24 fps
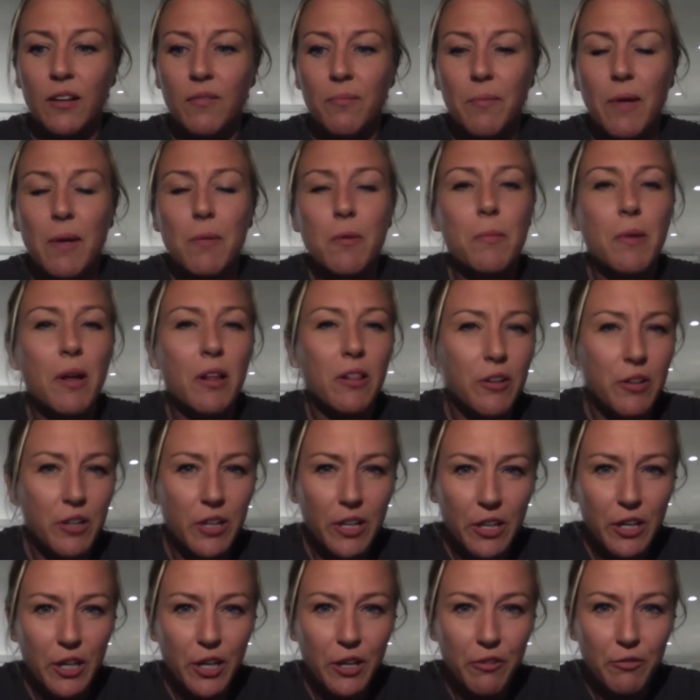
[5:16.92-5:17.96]
maybe my
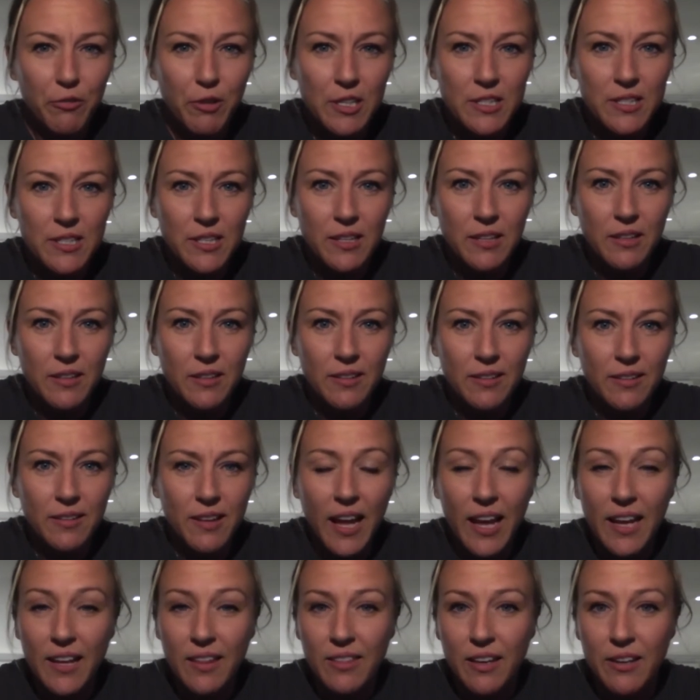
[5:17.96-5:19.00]
learning curve wasn't
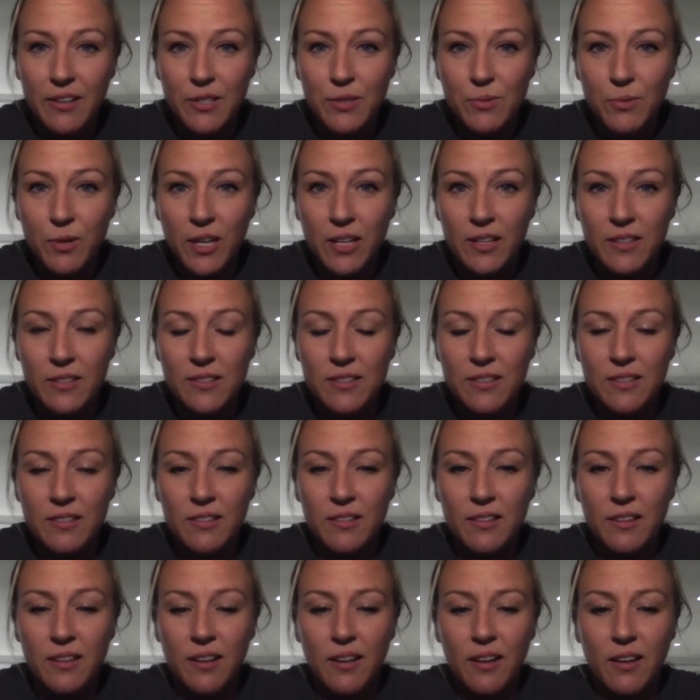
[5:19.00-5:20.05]
like theirs was.
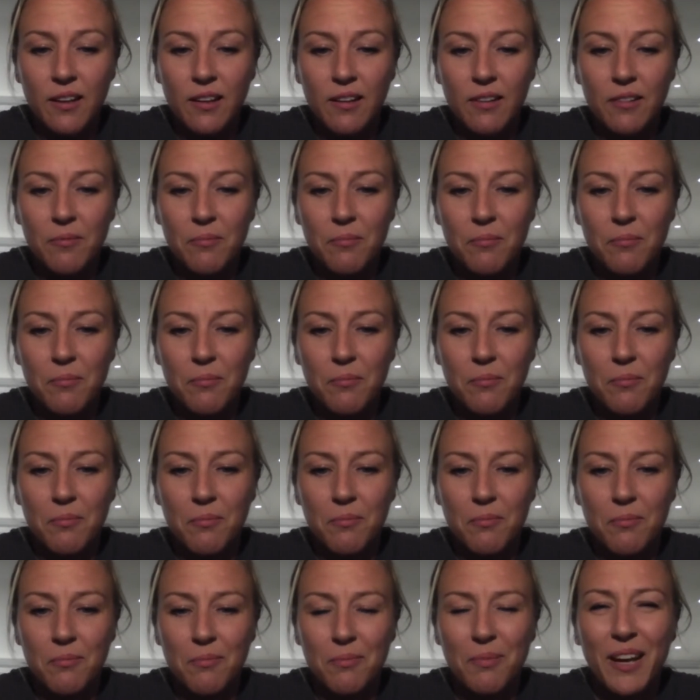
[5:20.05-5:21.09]

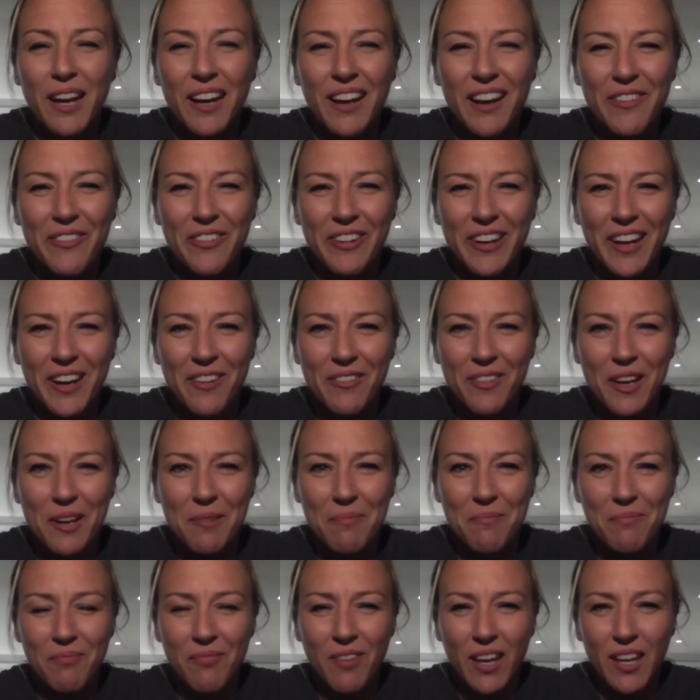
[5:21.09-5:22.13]
But I never gave
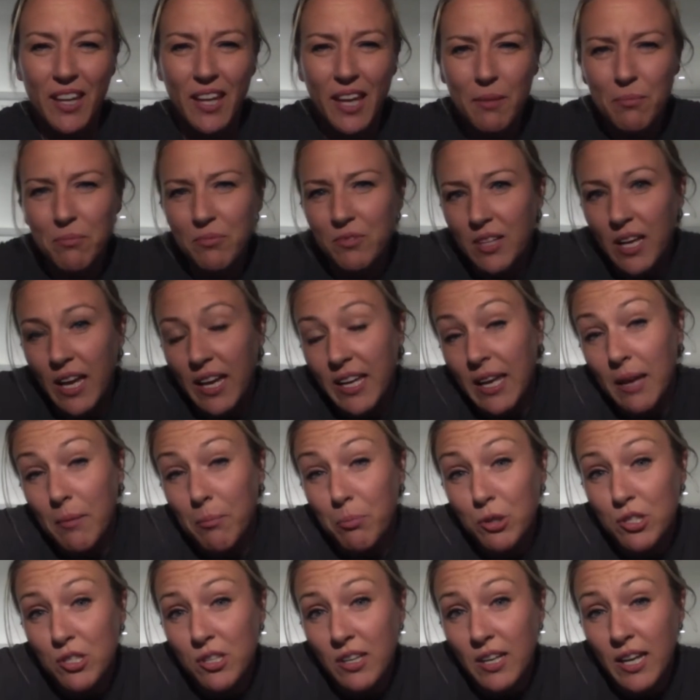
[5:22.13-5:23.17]
up. I kept
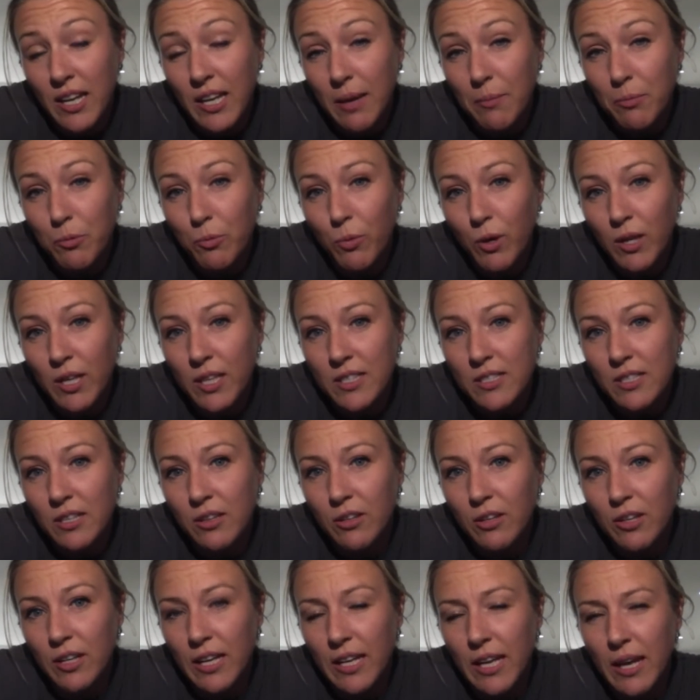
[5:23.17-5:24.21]
pushing. I kept wanting to
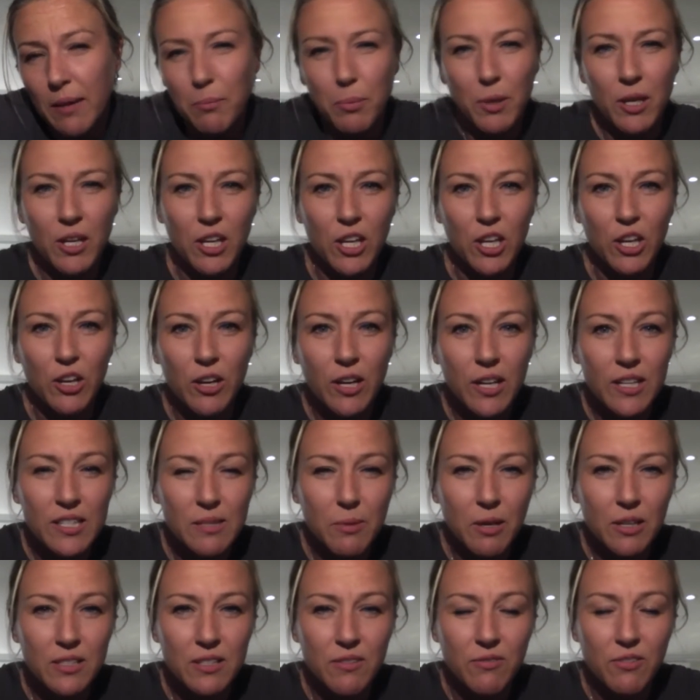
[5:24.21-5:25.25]
learn. I kept being curious
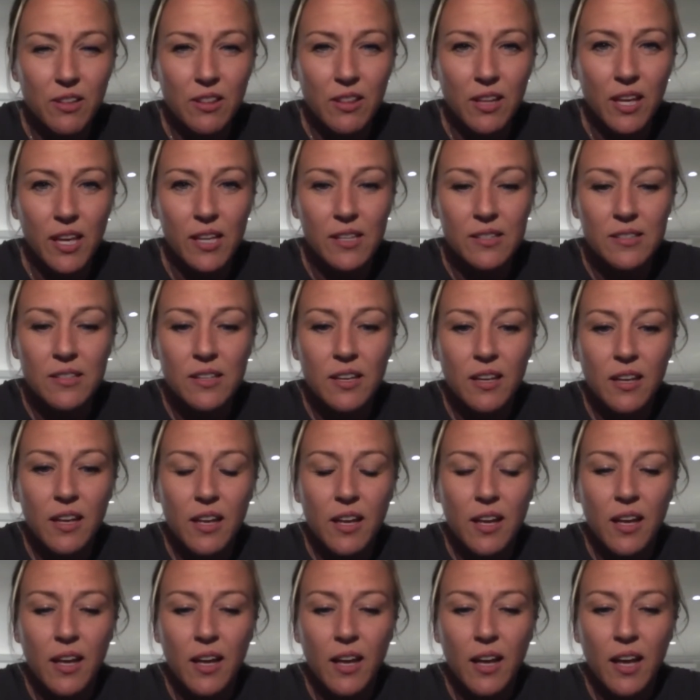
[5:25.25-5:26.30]
about different things.
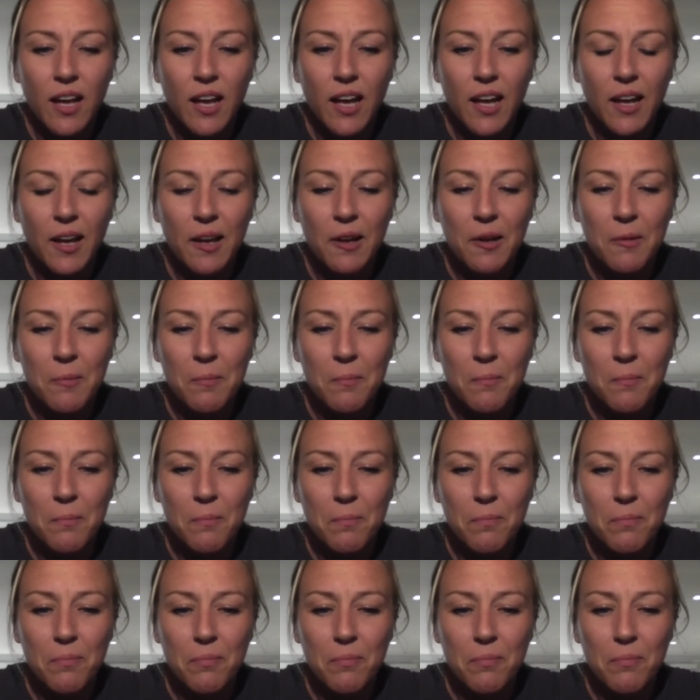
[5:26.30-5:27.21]
Um,